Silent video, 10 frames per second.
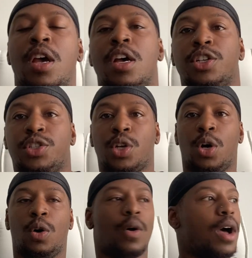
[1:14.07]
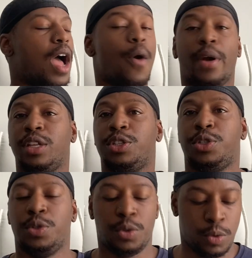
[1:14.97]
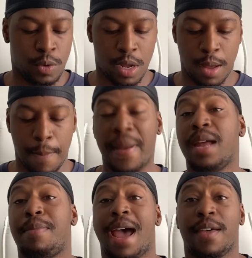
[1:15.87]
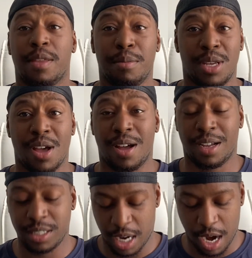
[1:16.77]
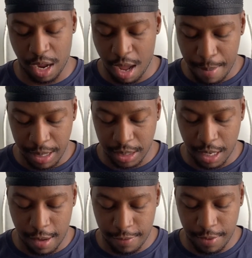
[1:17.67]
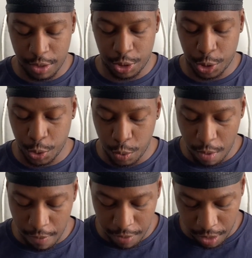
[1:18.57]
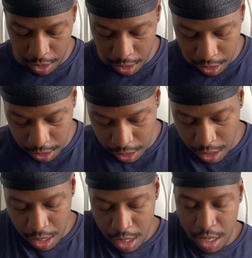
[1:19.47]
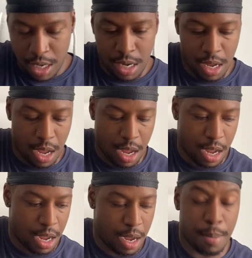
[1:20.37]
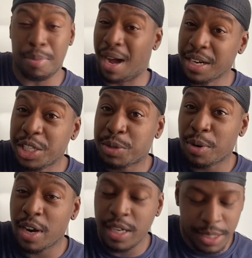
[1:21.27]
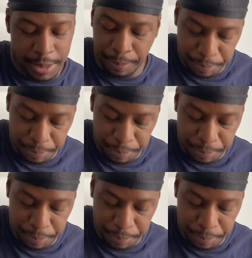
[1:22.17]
So I went to Bed Bath & Beyond and I got myself two of these body sprays.